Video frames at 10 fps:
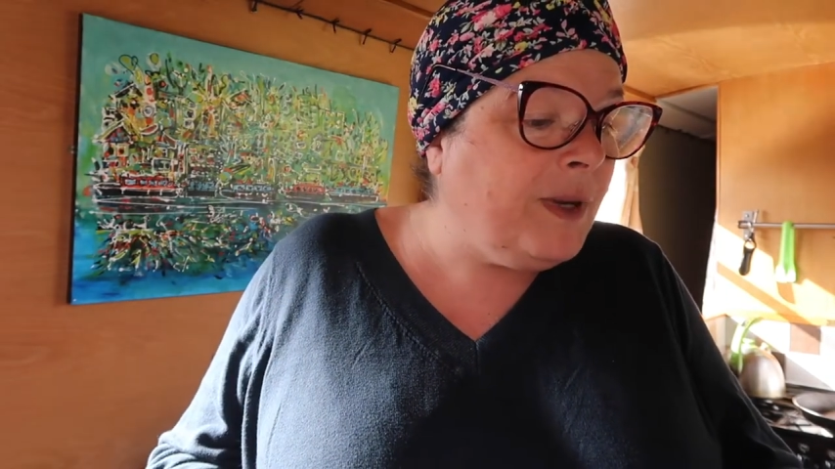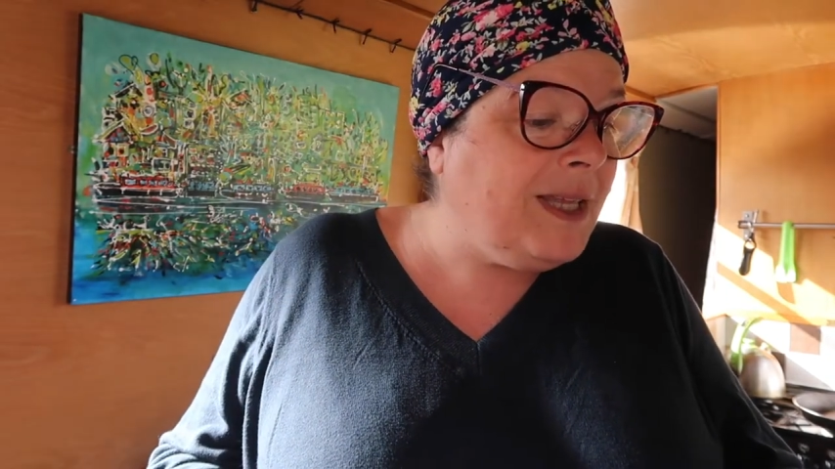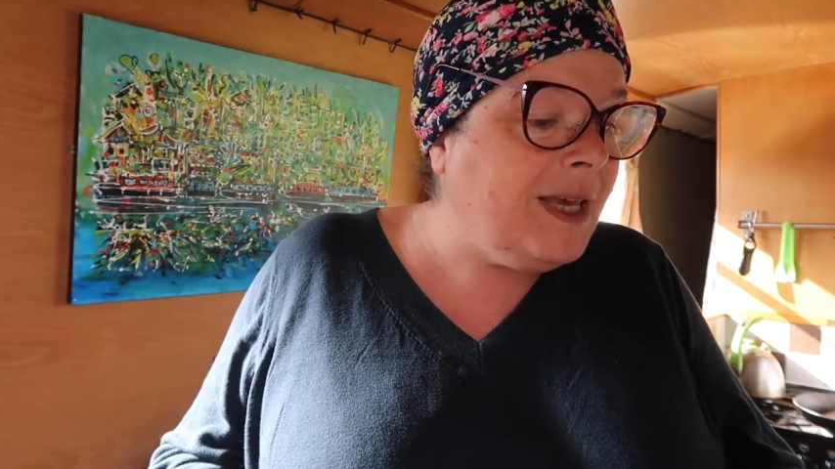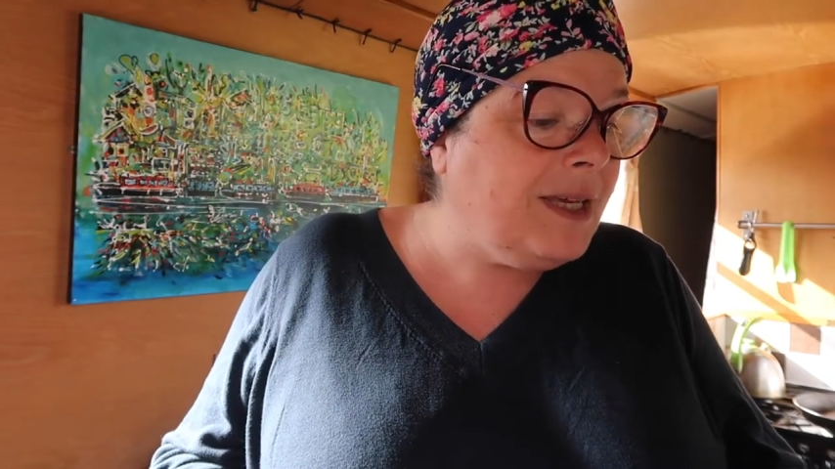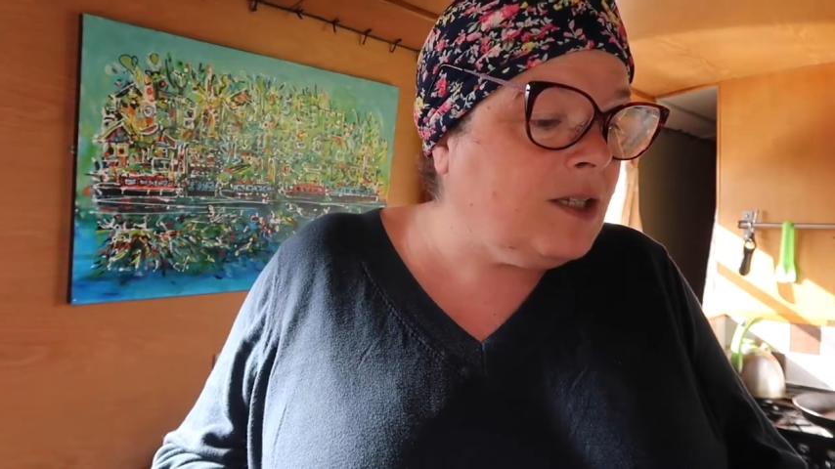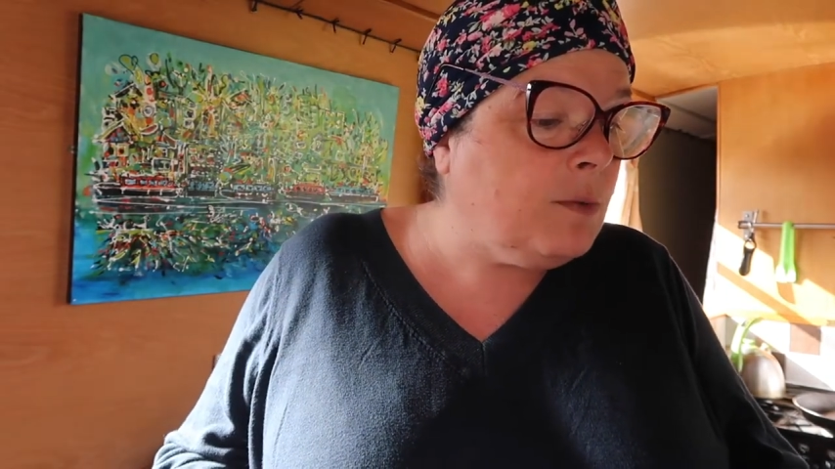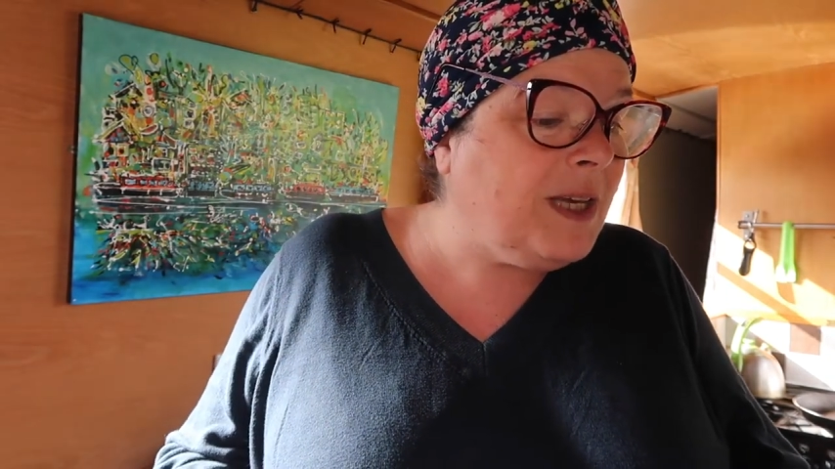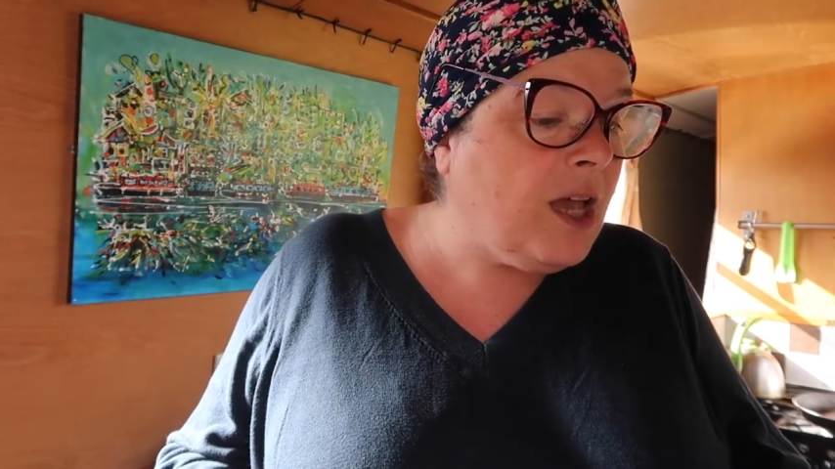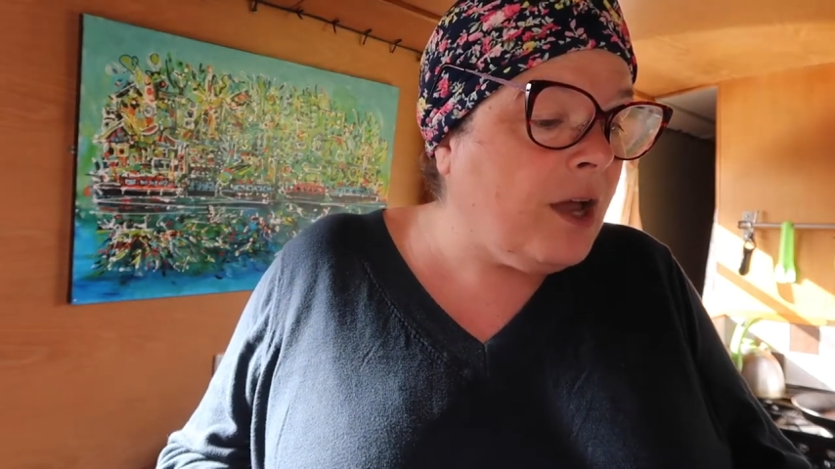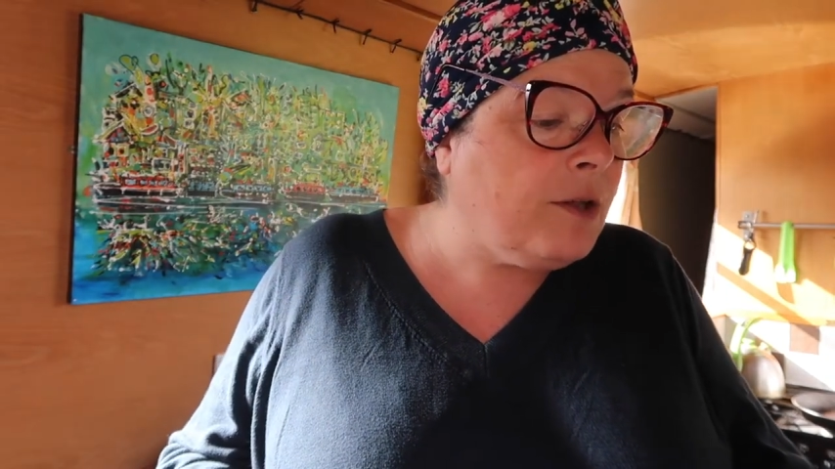we need to
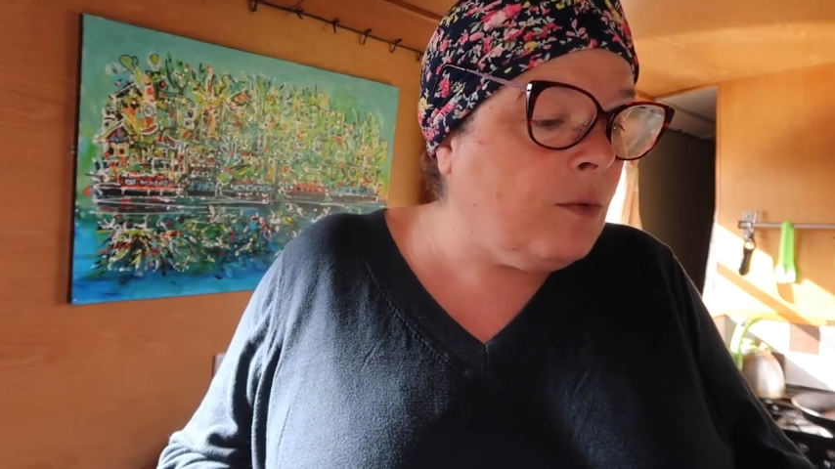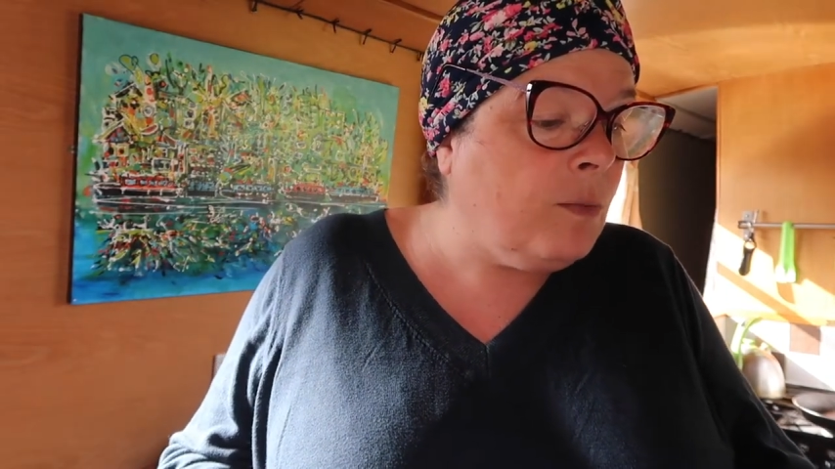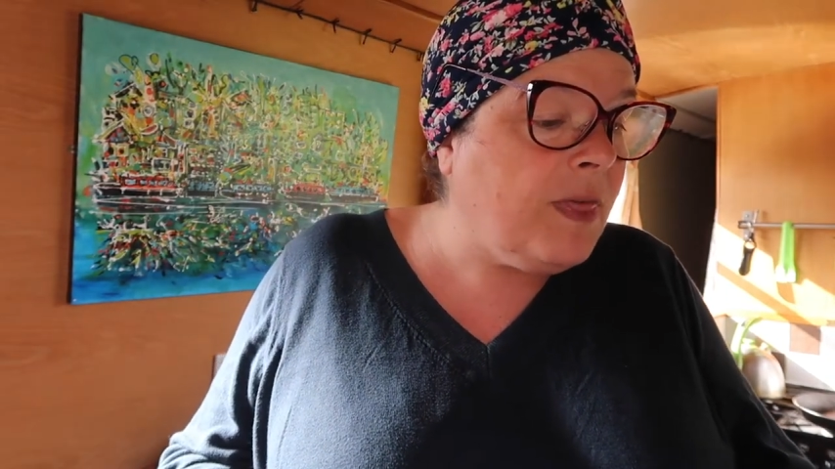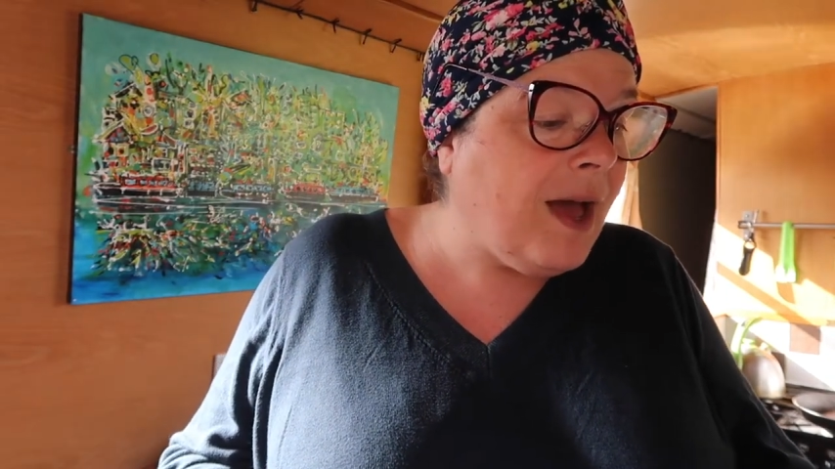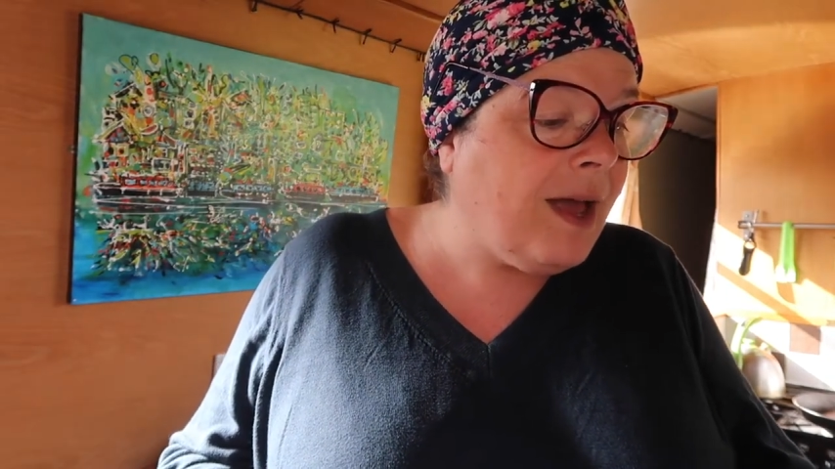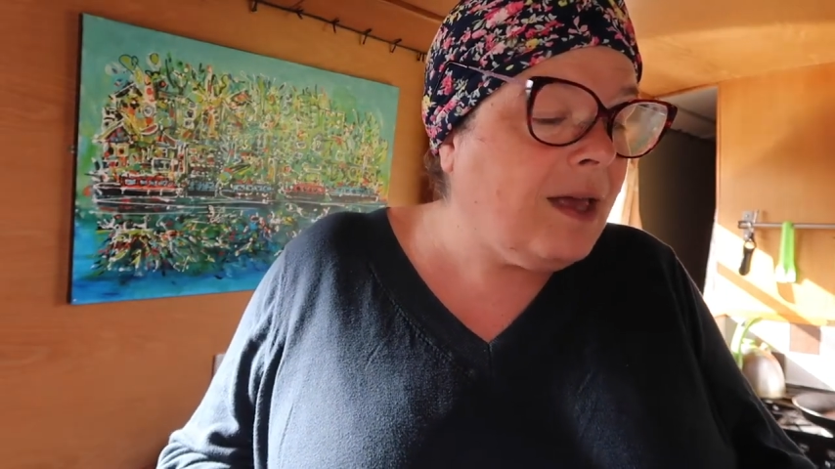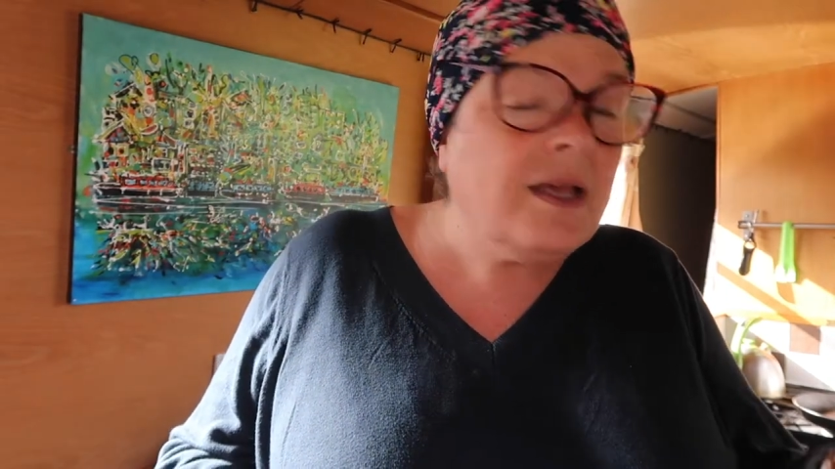be going on with that.